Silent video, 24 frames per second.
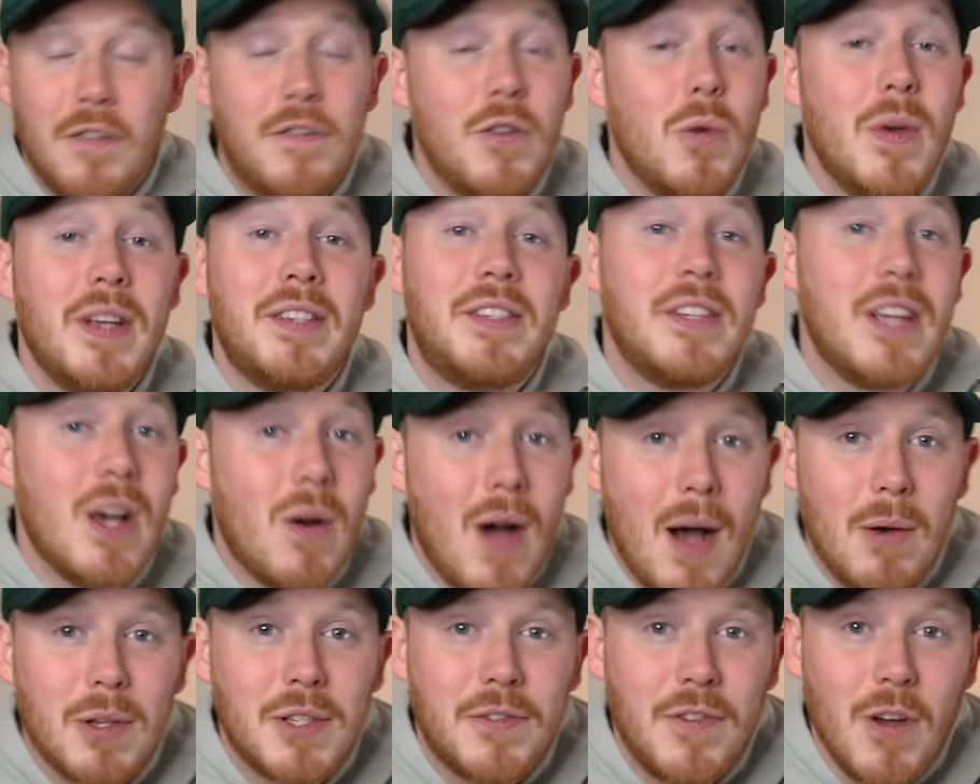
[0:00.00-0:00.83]
a few weeks ago,
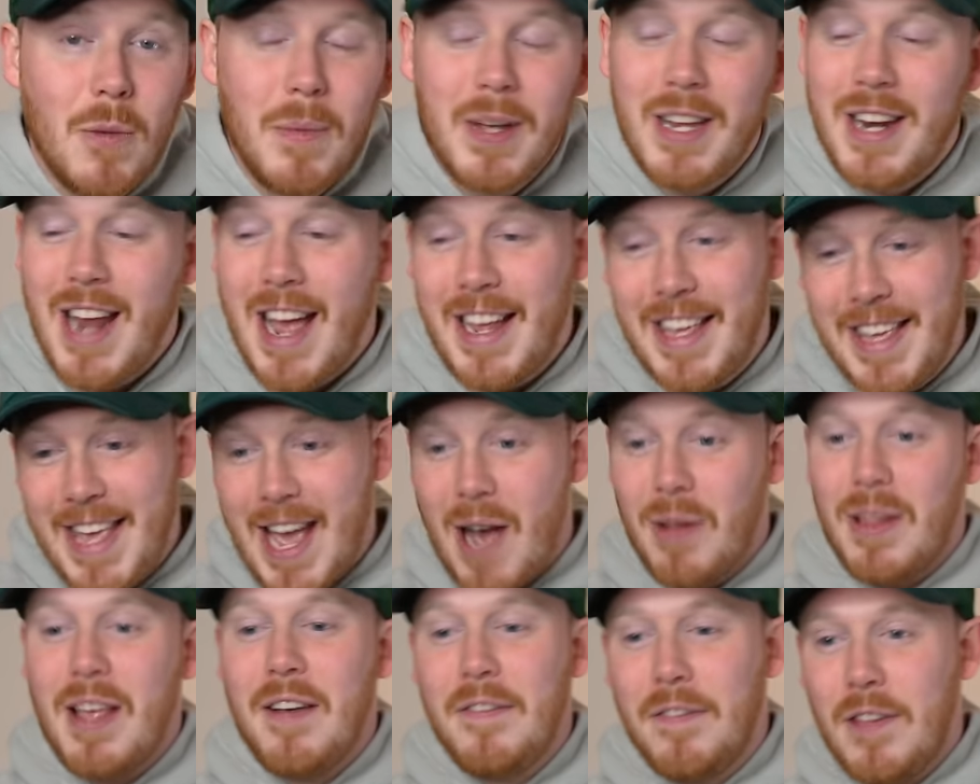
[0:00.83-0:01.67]
I was filming a Nike
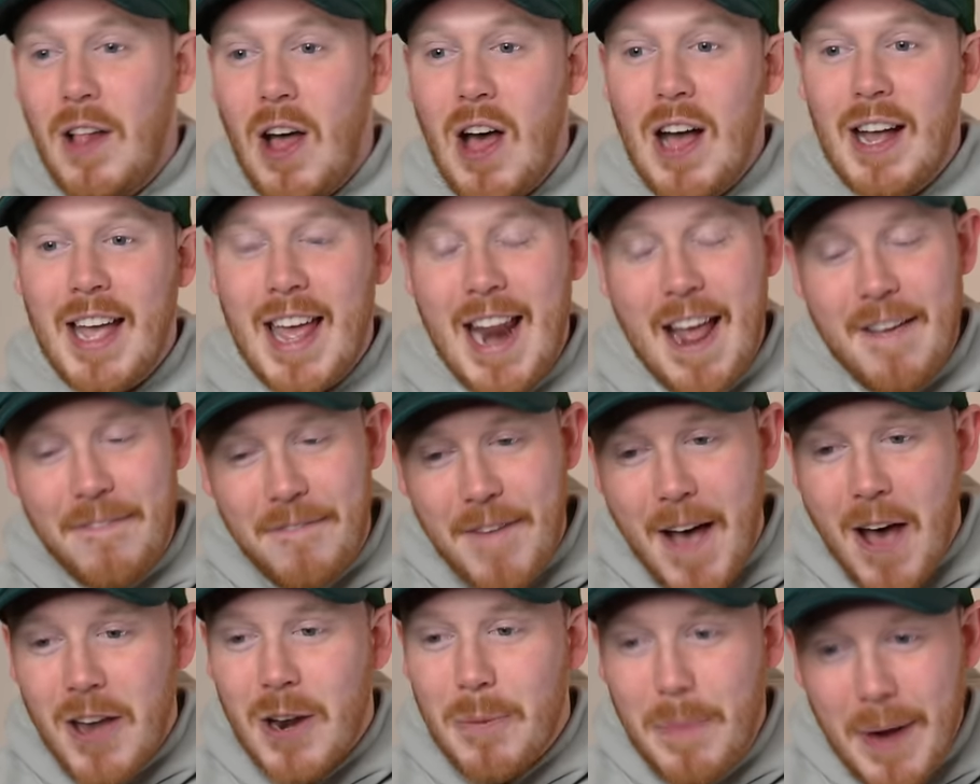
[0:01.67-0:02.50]
outlet vlog and I
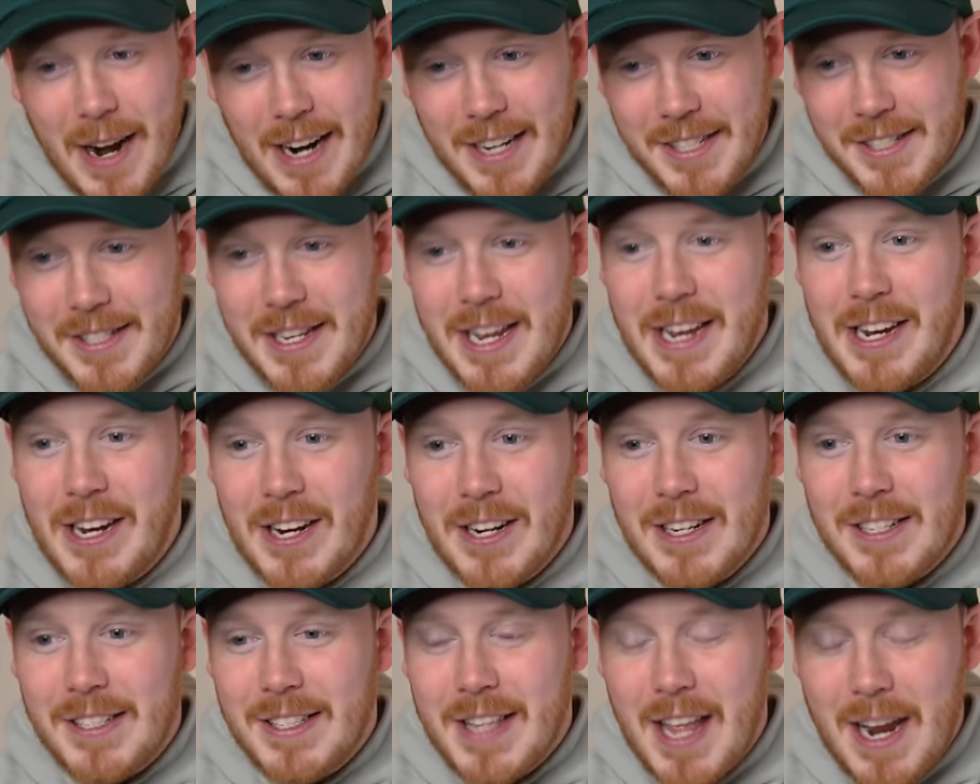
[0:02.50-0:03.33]
found a pair of
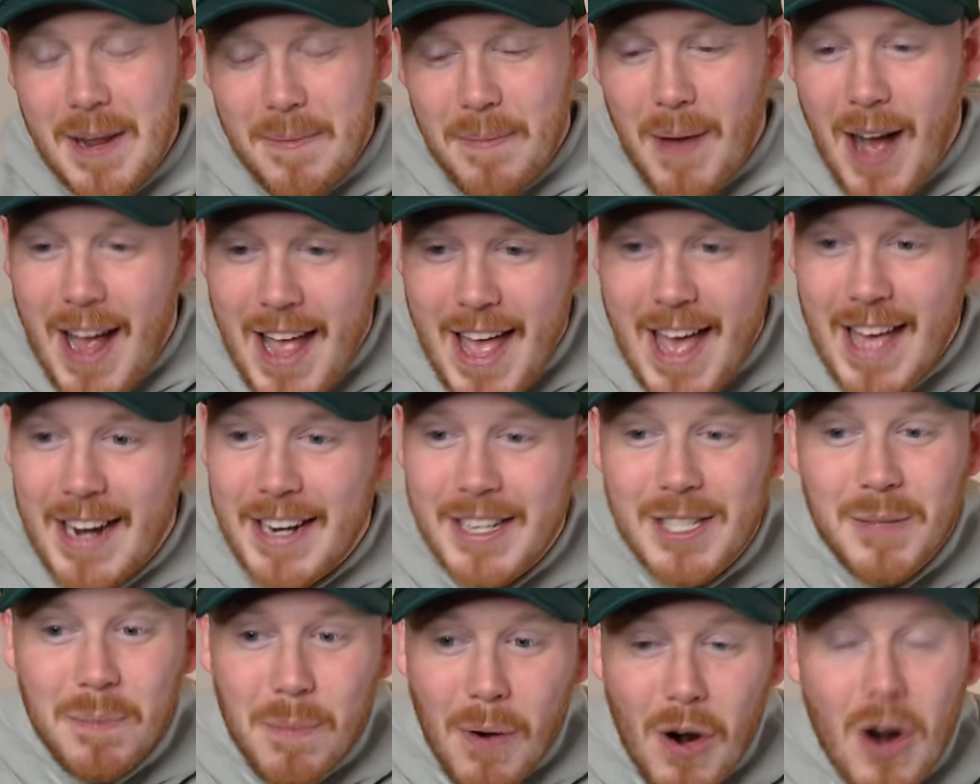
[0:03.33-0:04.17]
sneakers that in my head
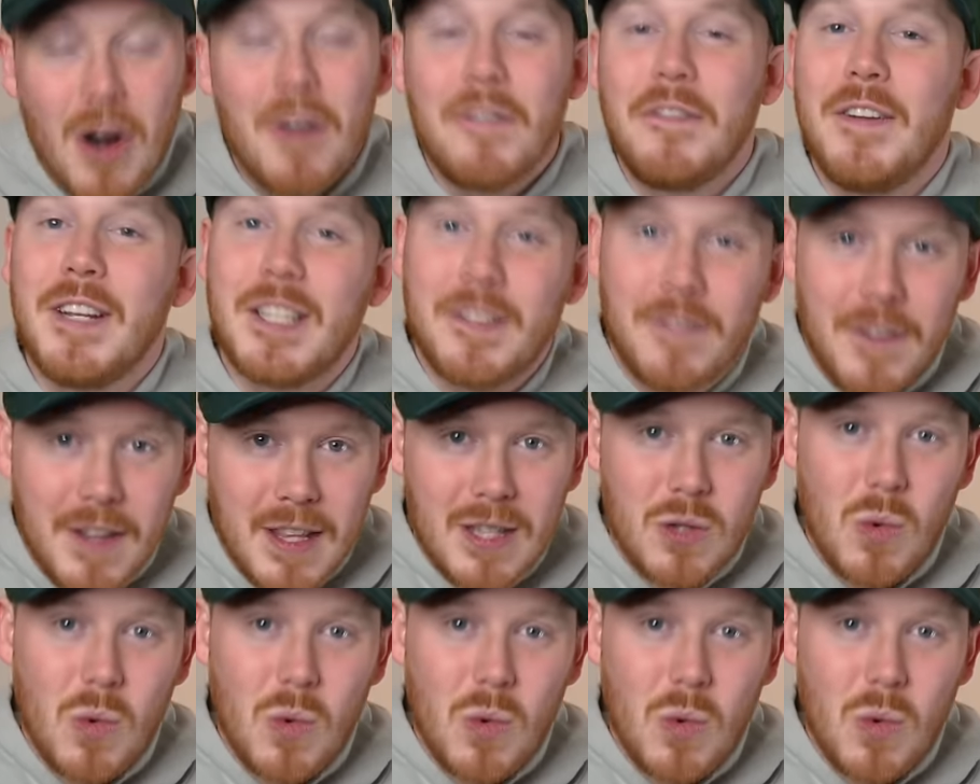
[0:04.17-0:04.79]
is perfect for the